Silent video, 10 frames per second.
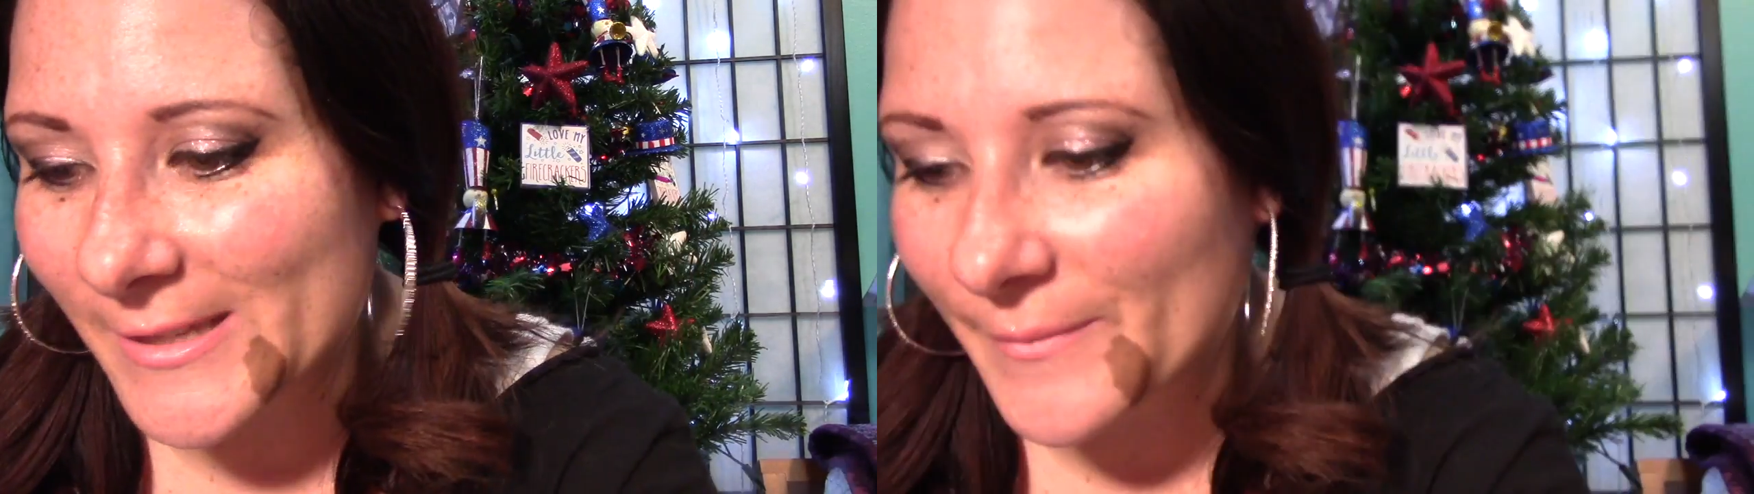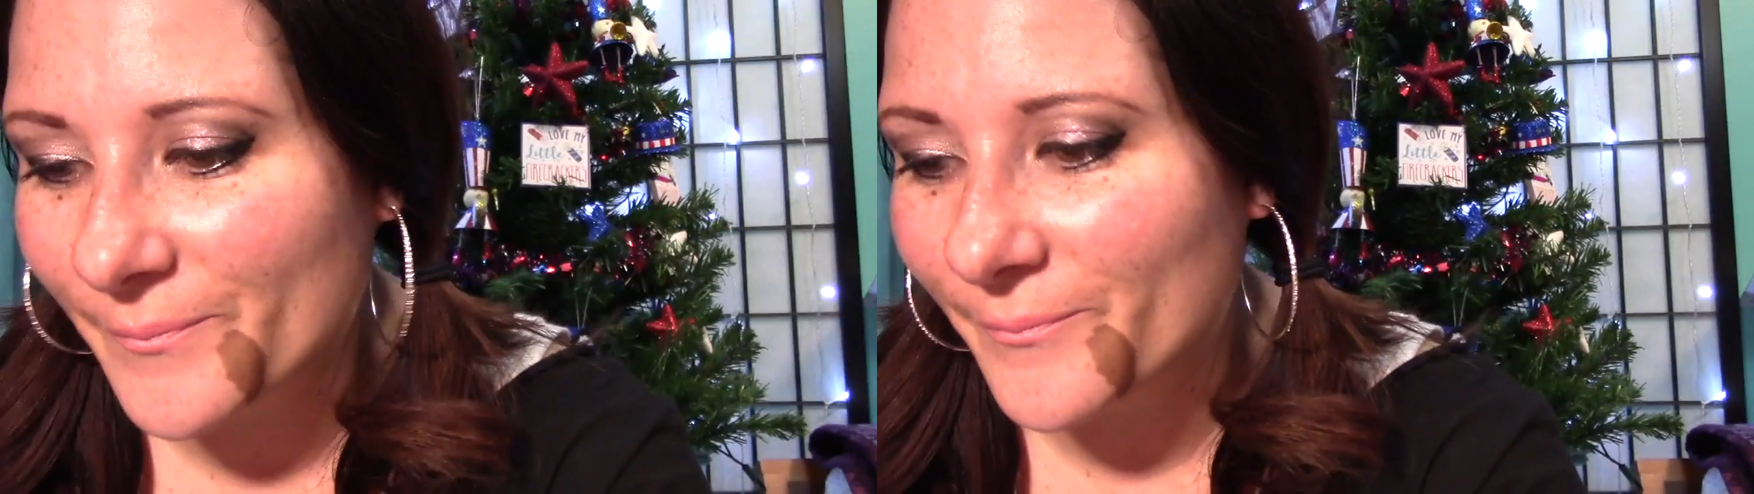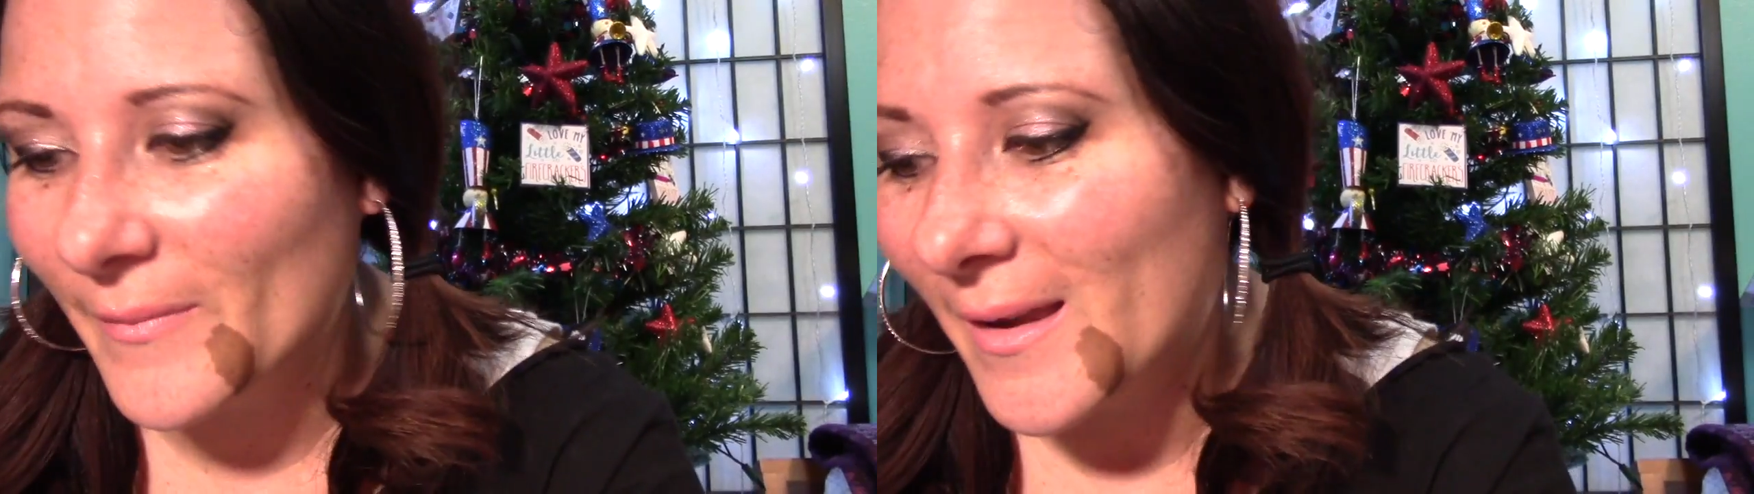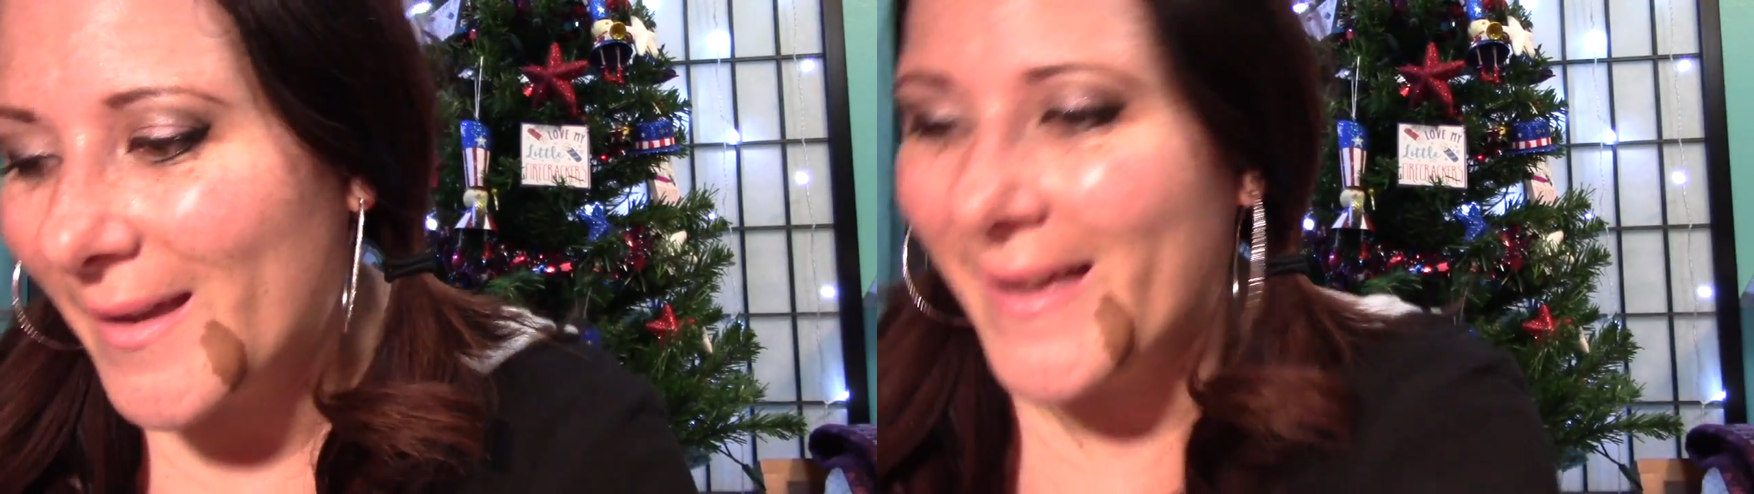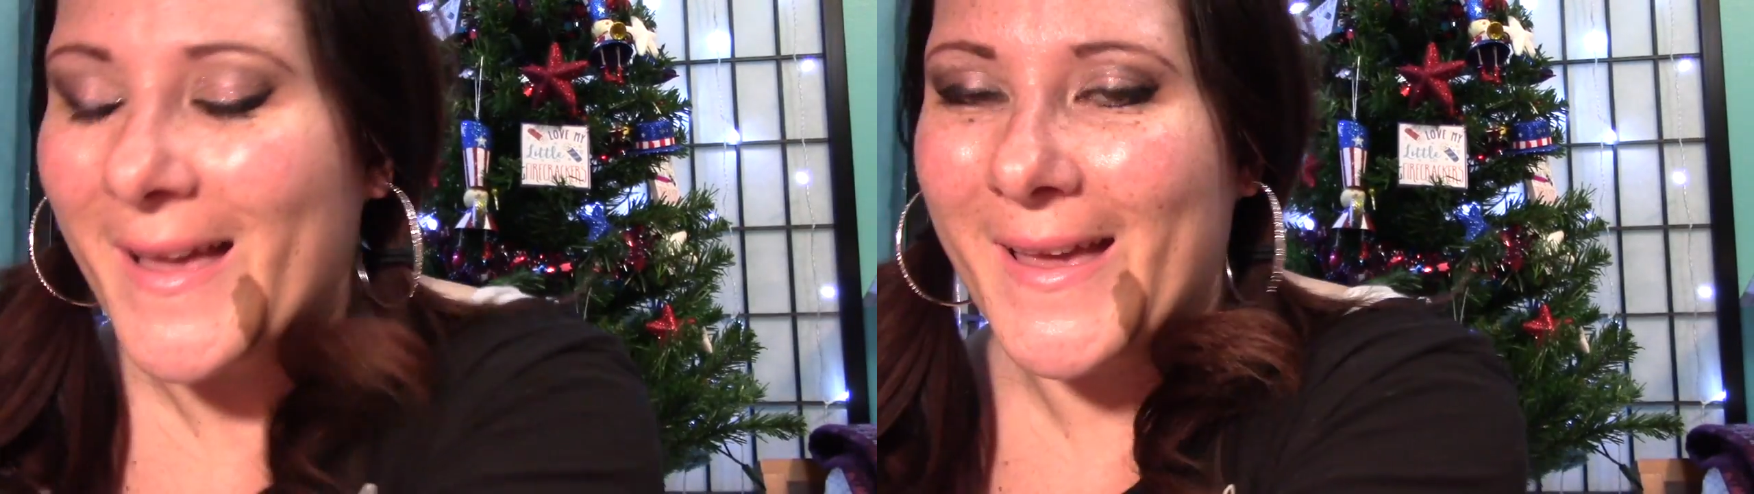
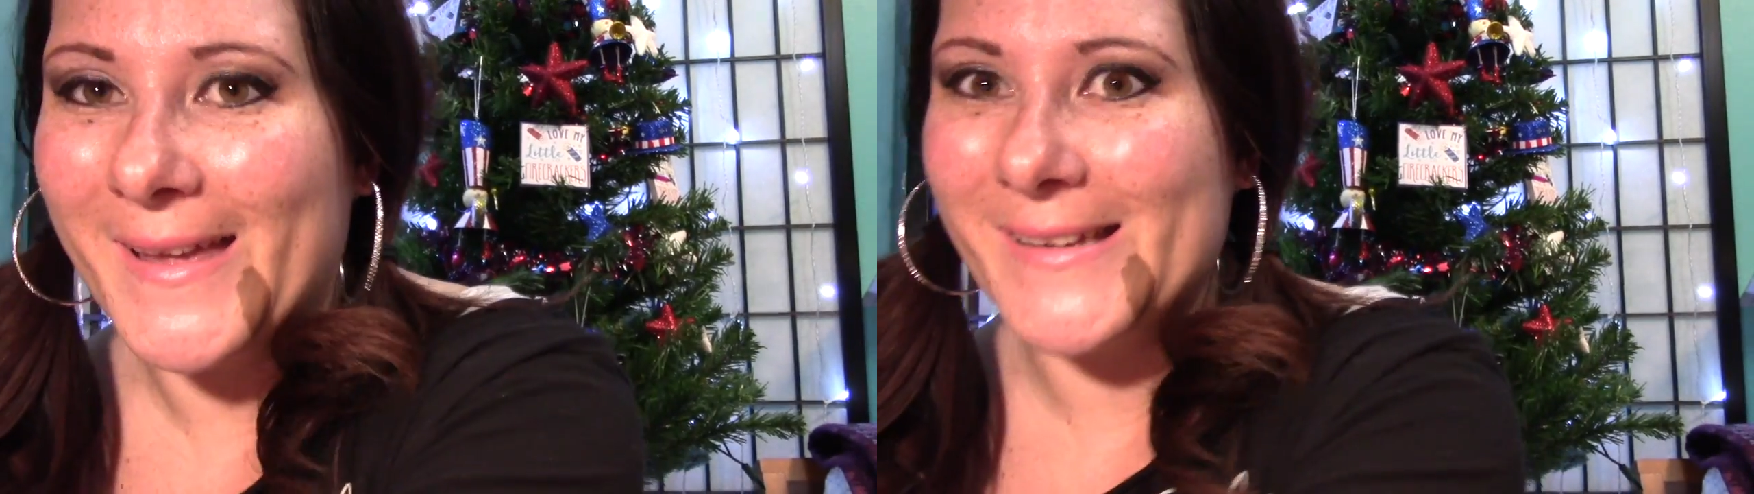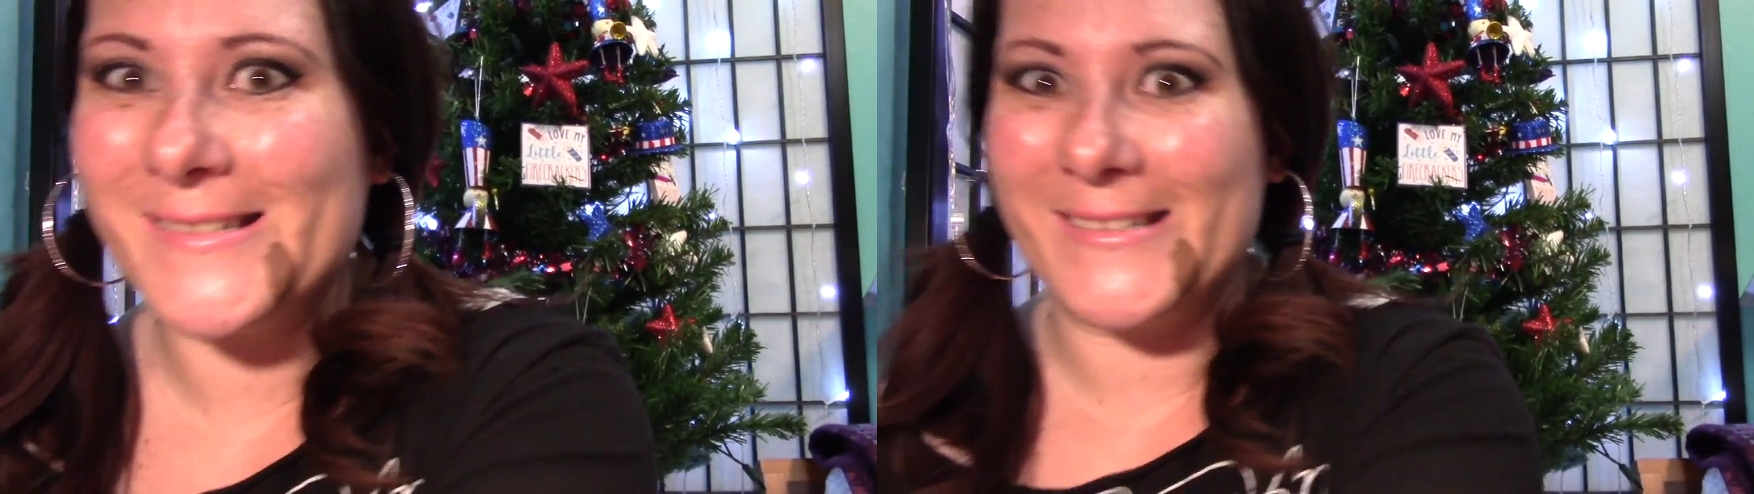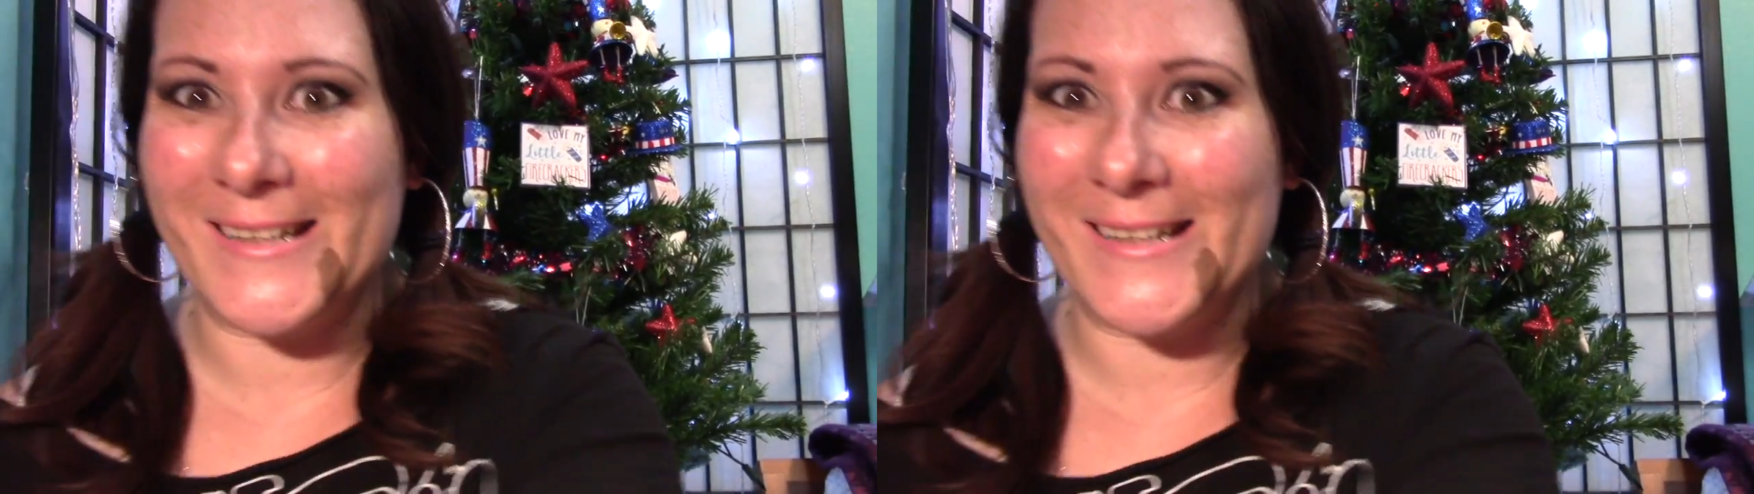And the